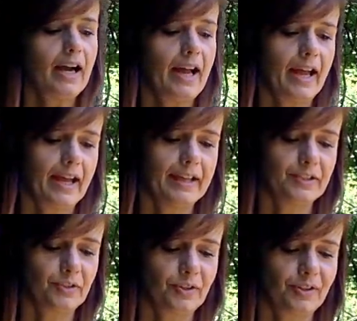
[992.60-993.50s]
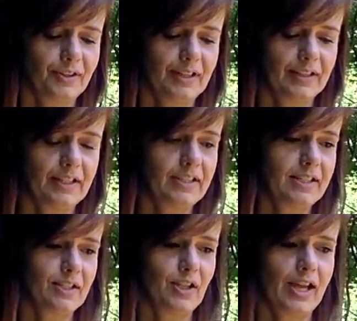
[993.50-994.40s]
And this
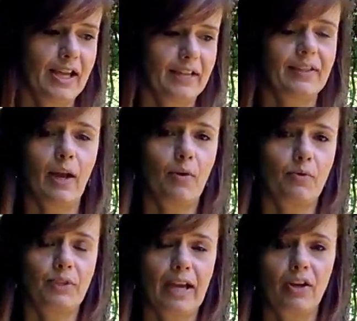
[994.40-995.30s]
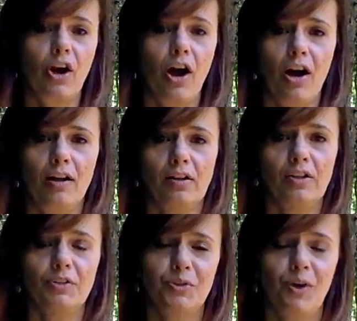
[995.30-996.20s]
is like that call
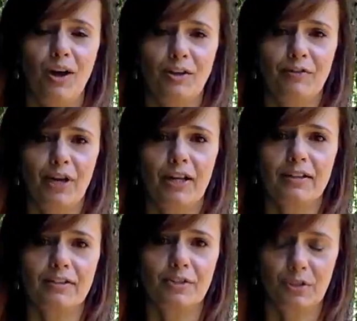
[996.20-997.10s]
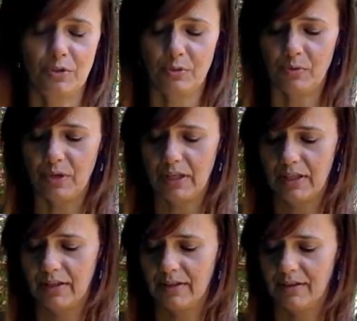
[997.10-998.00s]
to all of us to,
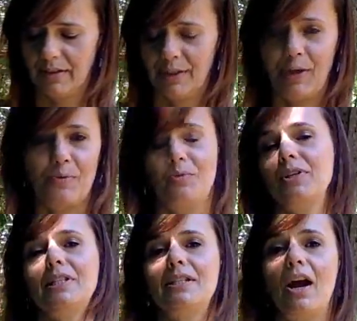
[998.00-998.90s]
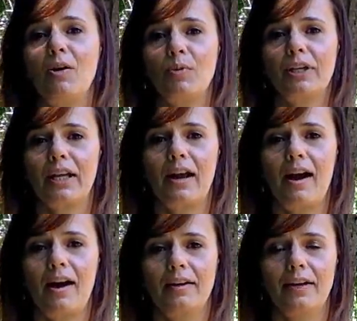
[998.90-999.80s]
start working
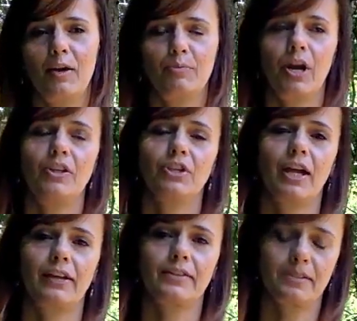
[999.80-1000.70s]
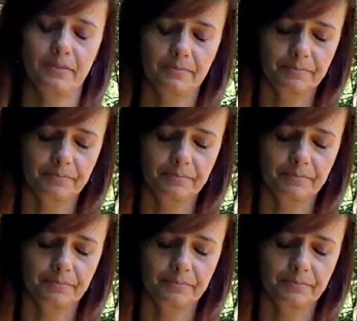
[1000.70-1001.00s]
on our projects.